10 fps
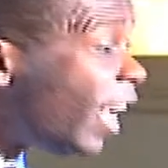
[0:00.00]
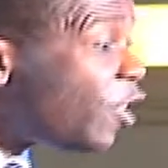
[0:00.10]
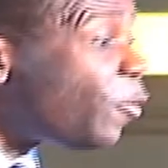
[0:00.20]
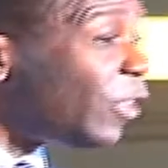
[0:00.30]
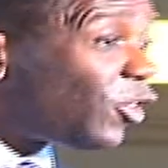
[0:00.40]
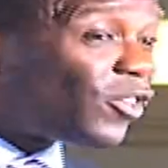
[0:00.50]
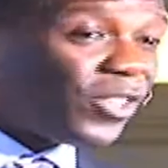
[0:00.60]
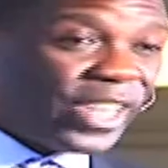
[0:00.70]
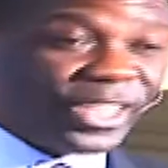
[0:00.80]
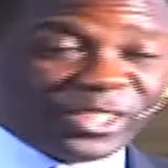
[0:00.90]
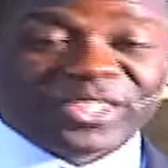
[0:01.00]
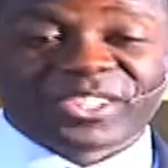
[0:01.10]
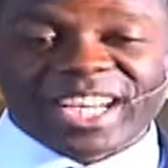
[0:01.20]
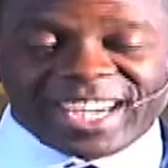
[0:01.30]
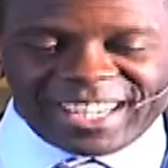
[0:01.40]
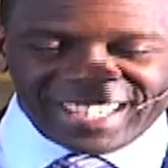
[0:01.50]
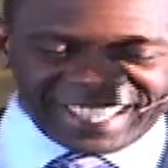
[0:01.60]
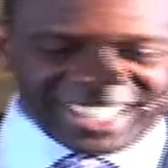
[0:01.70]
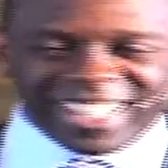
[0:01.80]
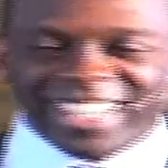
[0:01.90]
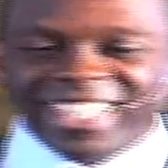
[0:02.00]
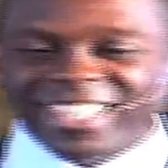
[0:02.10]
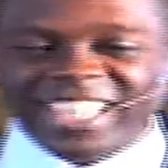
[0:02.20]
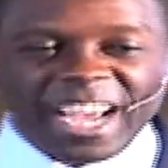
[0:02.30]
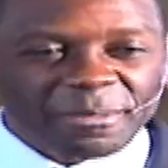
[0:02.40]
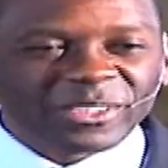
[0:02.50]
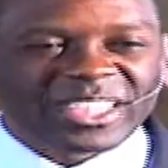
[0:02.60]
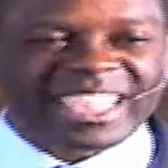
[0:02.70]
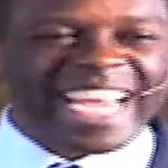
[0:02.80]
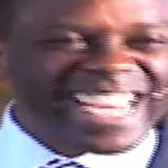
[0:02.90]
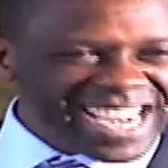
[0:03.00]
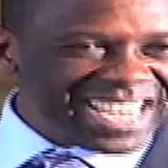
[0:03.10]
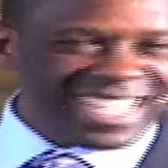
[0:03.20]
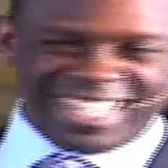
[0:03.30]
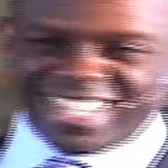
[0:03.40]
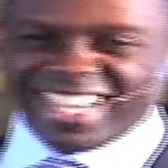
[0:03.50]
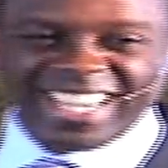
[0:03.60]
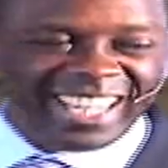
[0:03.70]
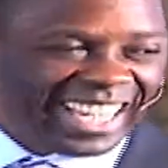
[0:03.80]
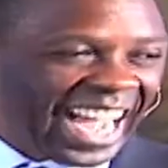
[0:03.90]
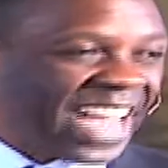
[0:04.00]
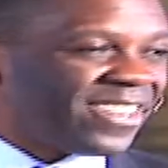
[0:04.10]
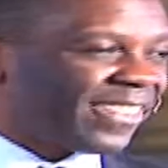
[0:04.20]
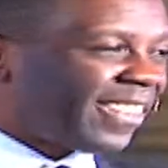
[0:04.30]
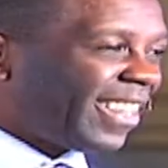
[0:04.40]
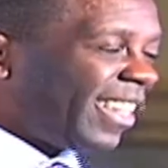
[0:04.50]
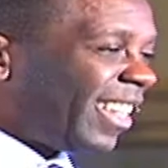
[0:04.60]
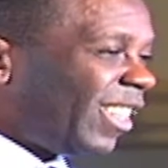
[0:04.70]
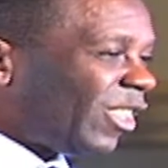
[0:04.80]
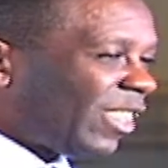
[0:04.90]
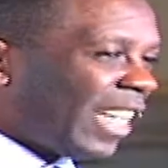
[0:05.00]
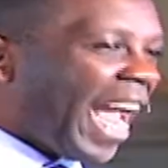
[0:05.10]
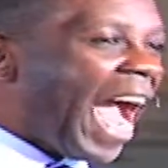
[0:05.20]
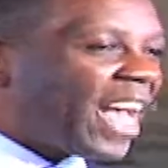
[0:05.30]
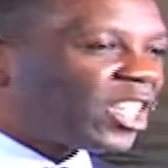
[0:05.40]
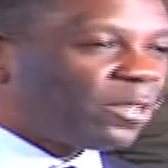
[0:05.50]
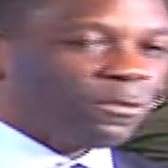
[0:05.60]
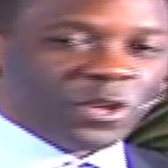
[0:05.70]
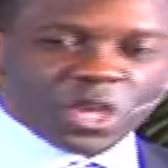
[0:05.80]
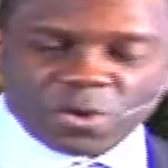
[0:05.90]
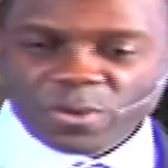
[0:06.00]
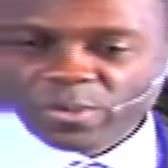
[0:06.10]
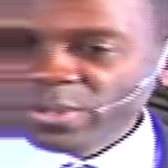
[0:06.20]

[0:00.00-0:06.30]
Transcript: And you know what Jesus did? Jesus said, Simon, Satan has asked for you.